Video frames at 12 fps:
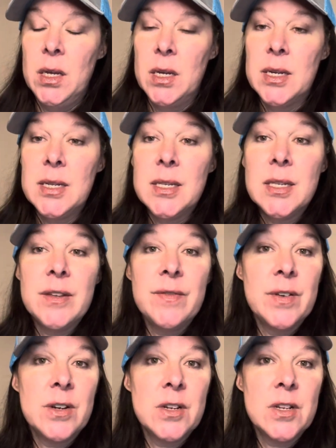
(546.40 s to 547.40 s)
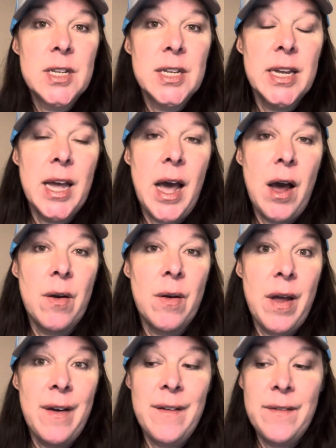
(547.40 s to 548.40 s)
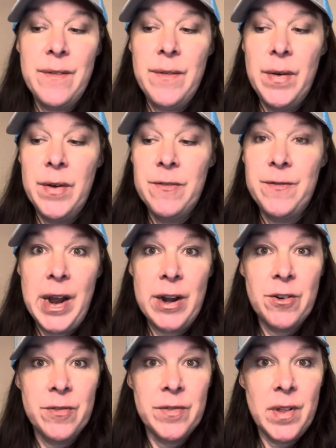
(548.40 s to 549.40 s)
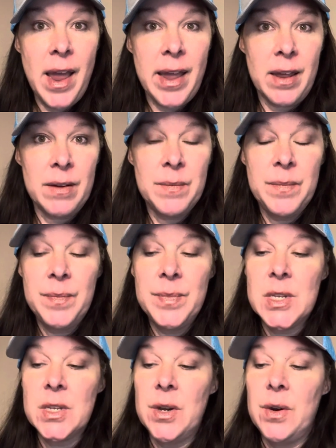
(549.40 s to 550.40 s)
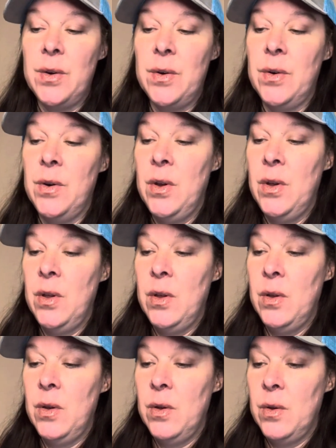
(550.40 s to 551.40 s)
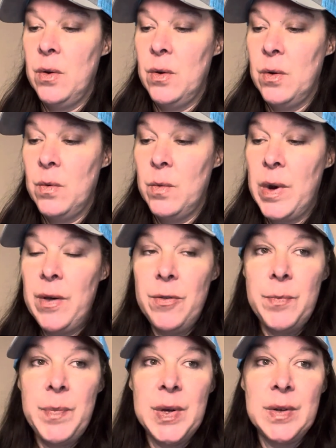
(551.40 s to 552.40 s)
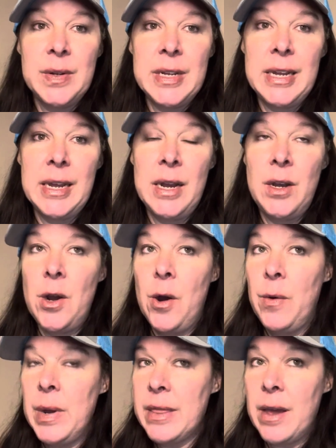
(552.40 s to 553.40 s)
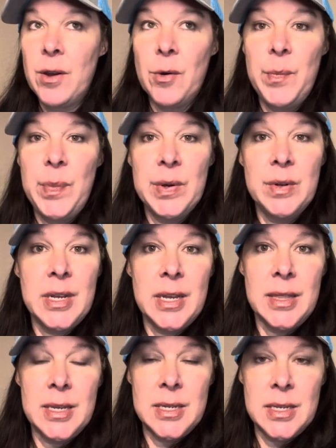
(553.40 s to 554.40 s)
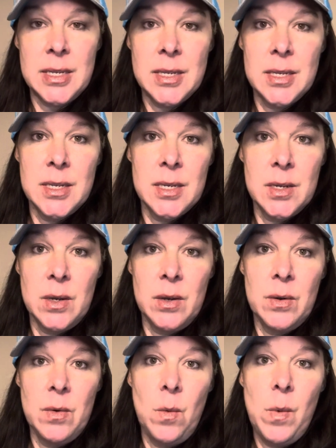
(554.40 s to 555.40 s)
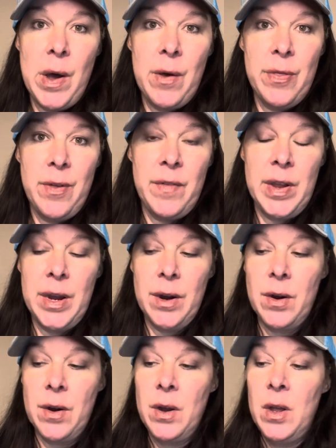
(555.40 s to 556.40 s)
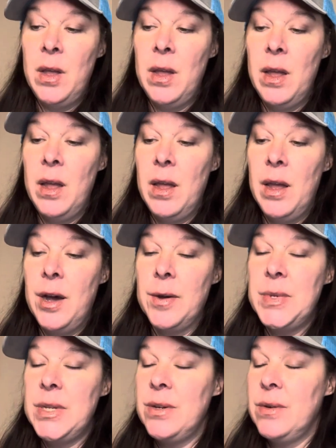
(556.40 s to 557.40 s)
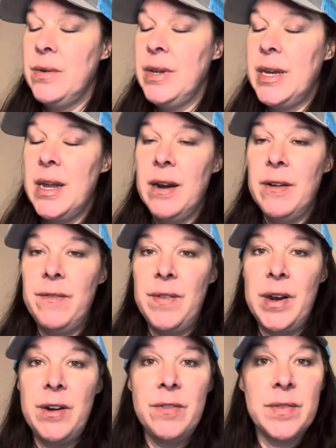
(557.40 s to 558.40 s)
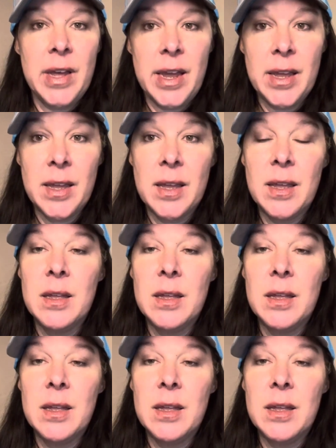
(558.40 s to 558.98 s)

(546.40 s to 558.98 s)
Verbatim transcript: it's difficult to get out of fight or flight. So wealth building and knowing that you're building this wealth over here helps you get out of fight or flight,